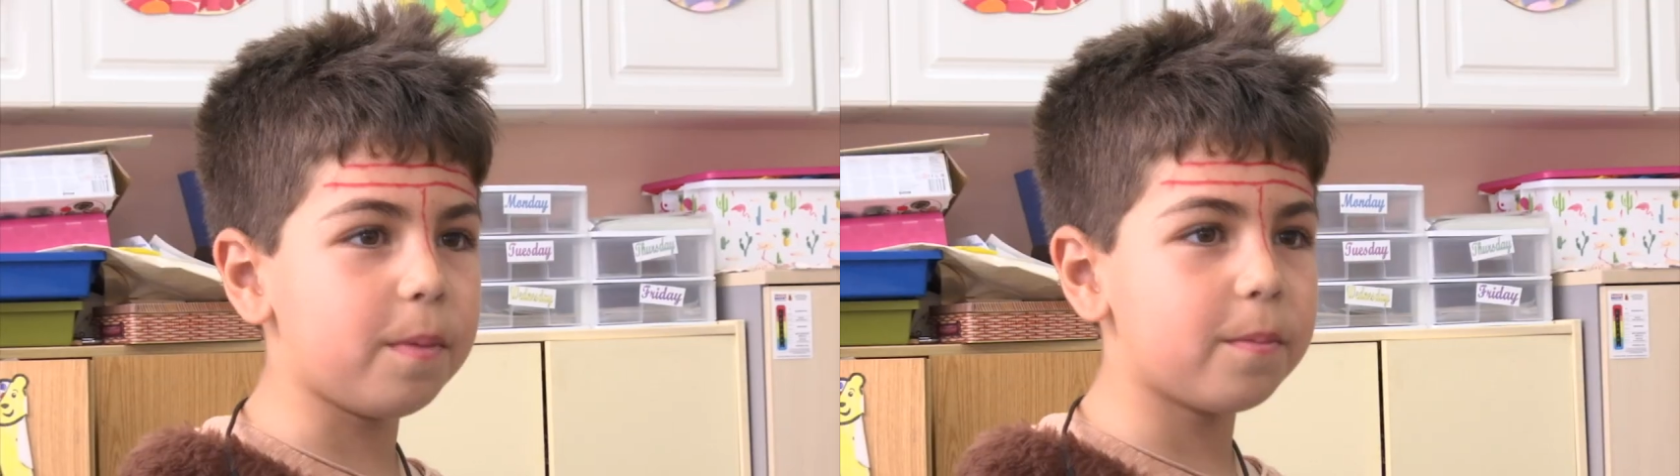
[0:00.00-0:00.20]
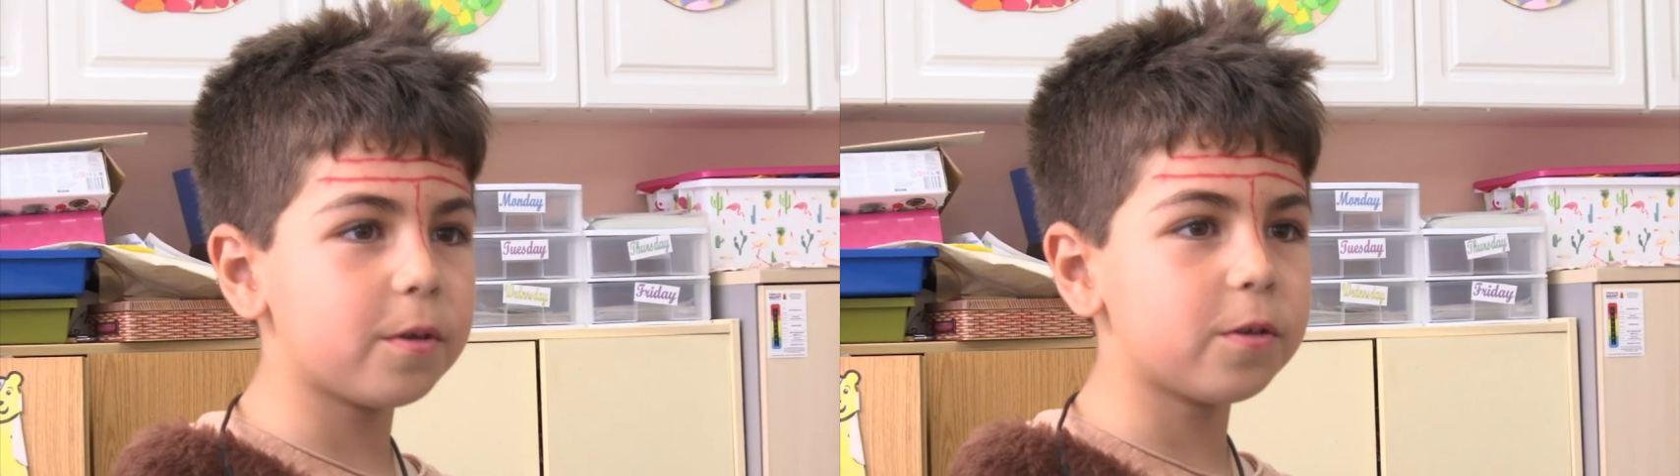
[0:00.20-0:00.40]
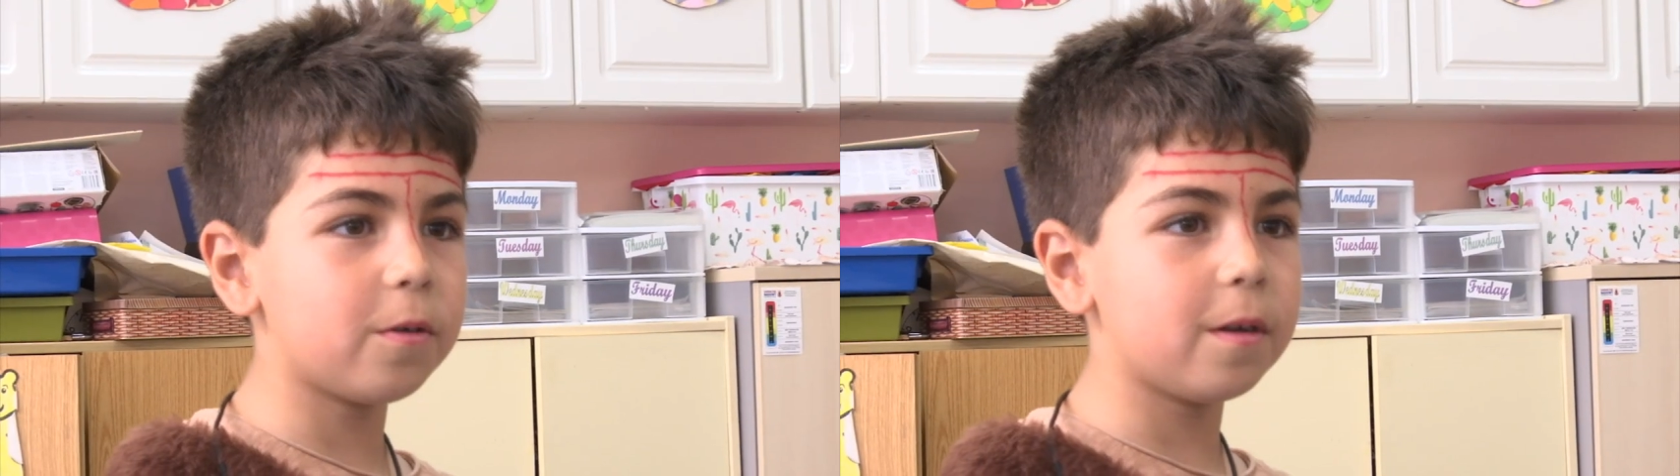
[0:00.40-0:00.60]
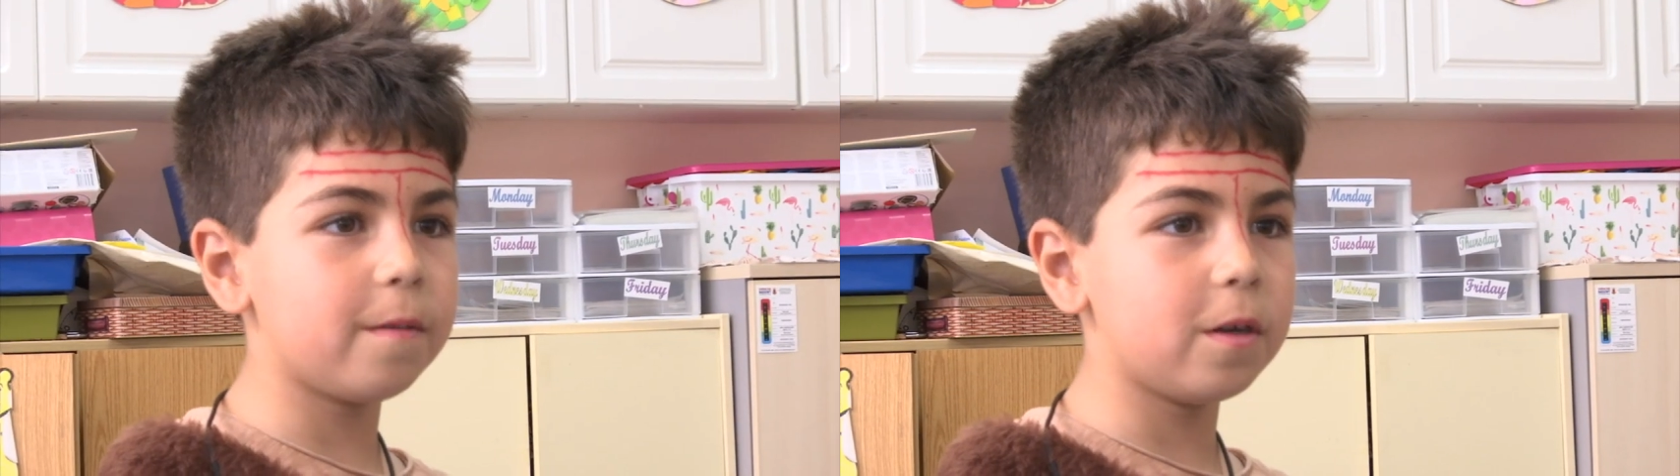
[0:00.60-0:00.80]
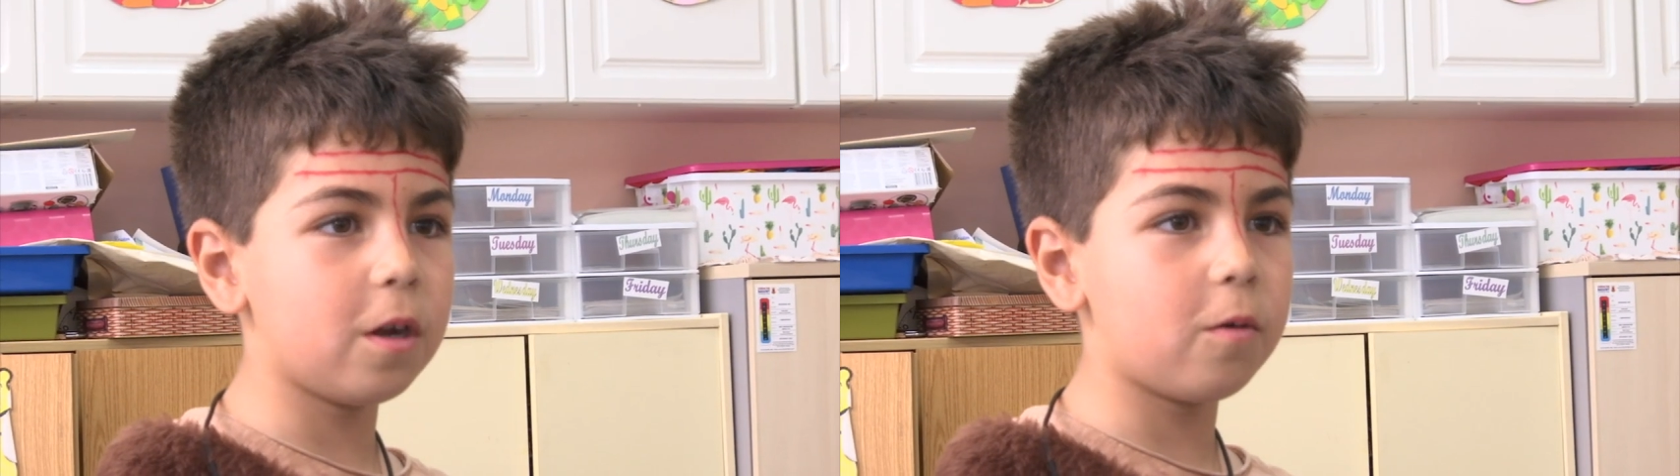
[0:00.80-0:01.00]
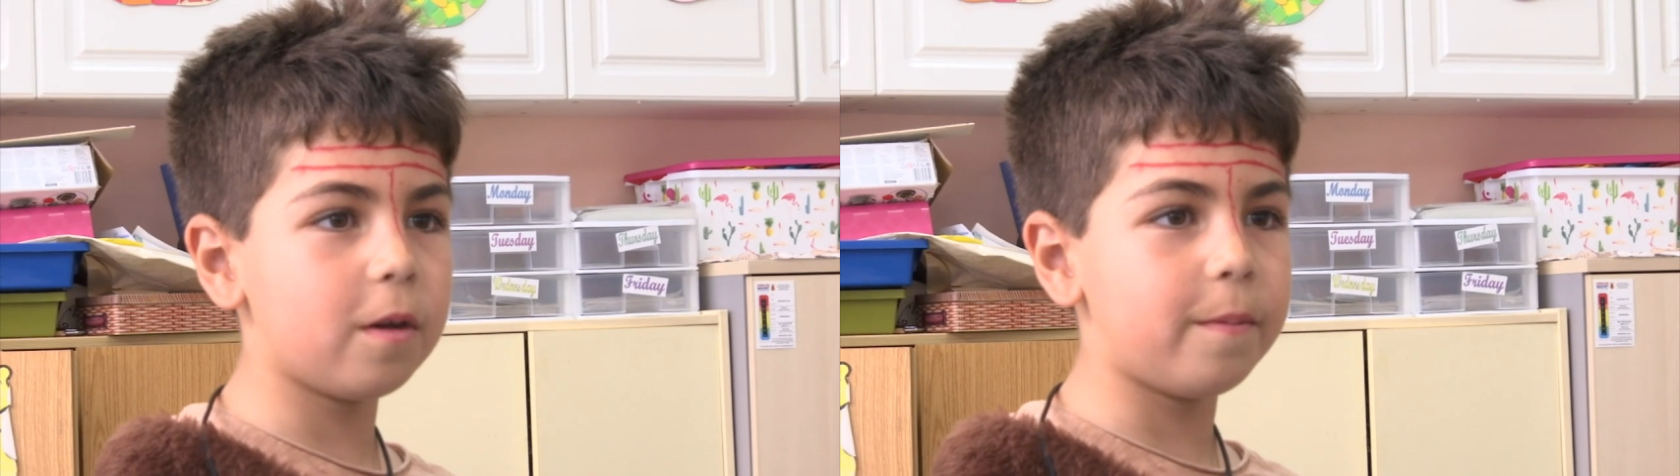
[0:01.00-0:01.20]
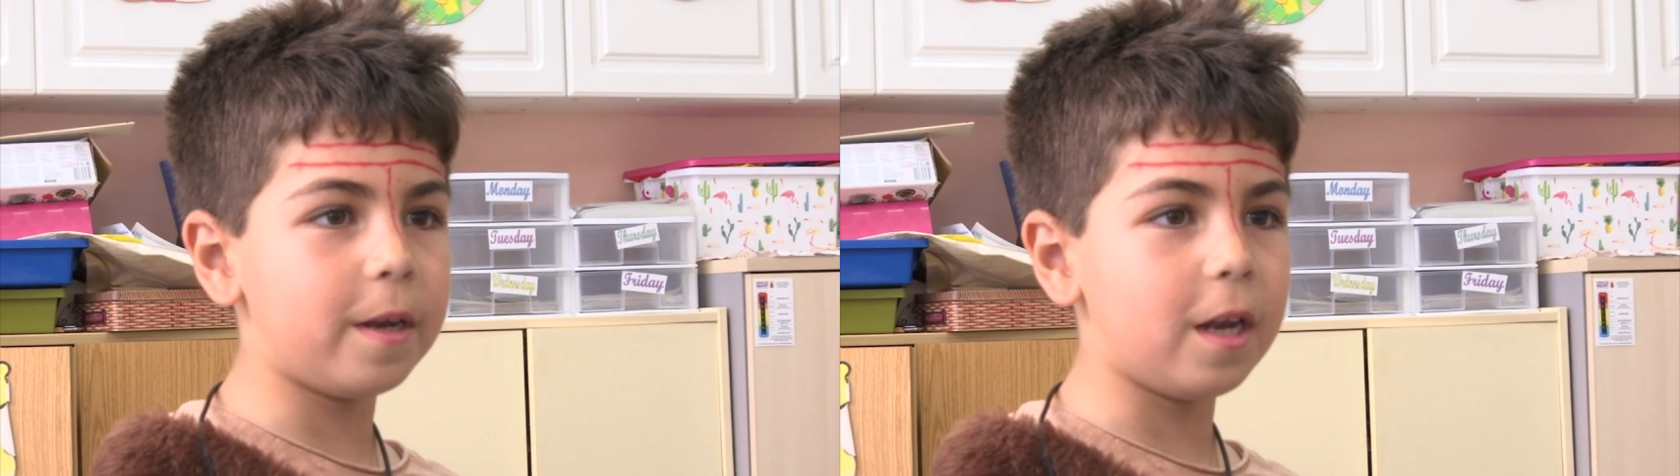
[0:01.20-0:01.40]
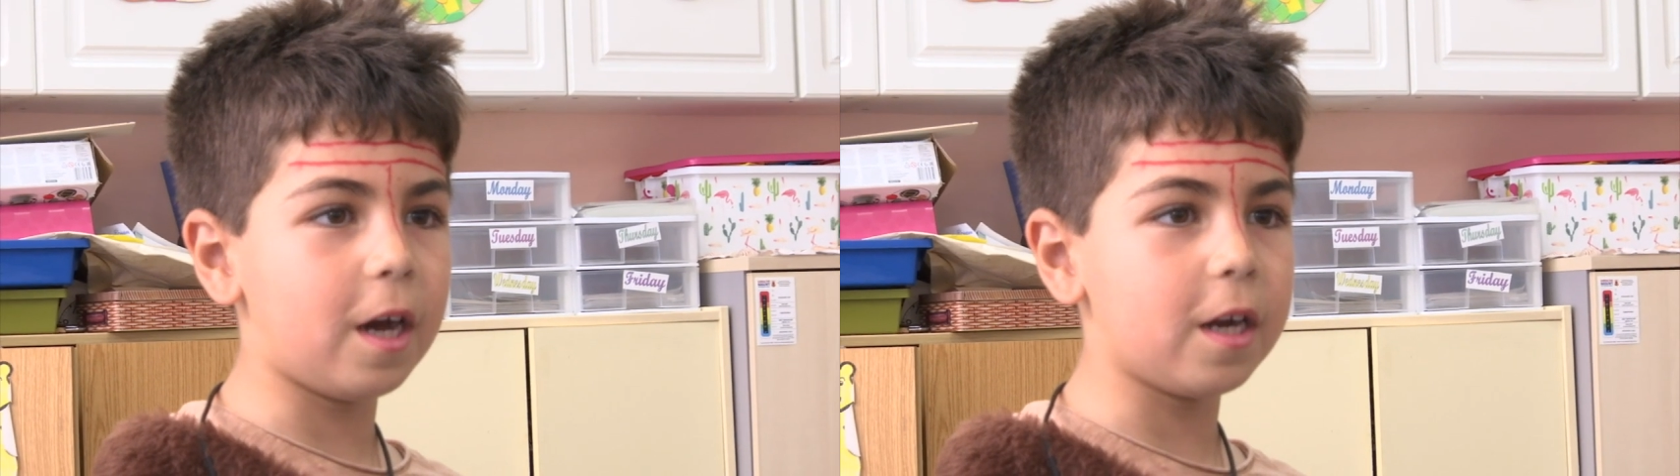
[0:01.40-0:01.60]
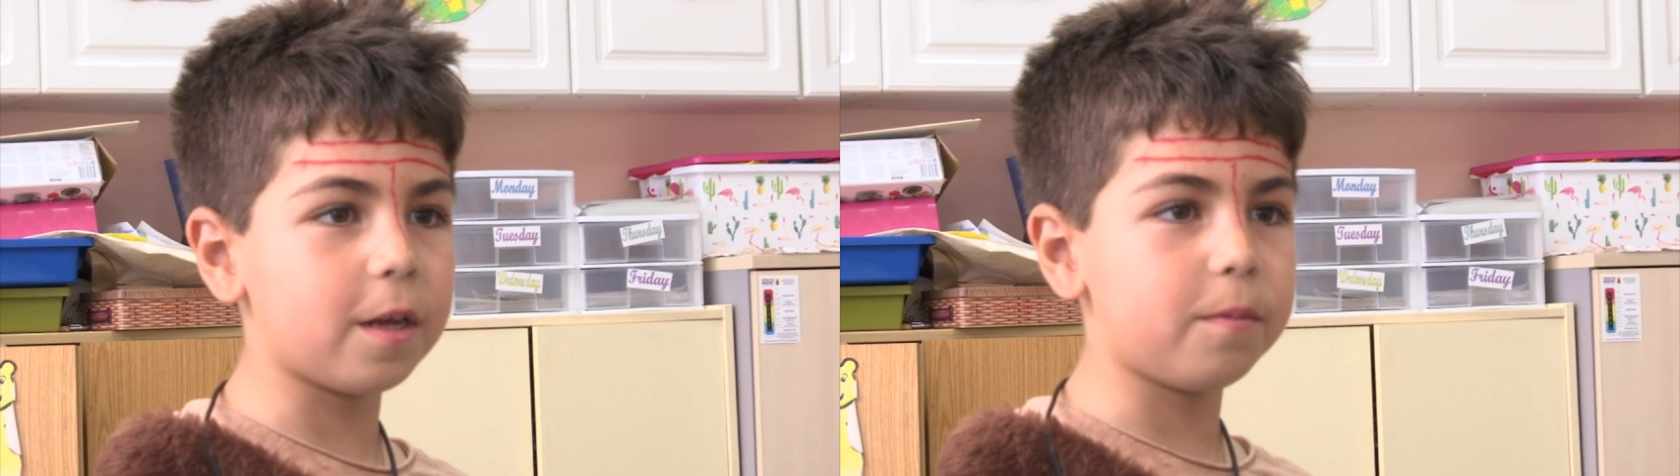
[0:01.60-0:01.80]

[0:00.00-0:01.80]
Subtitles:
people don't even know we've been learning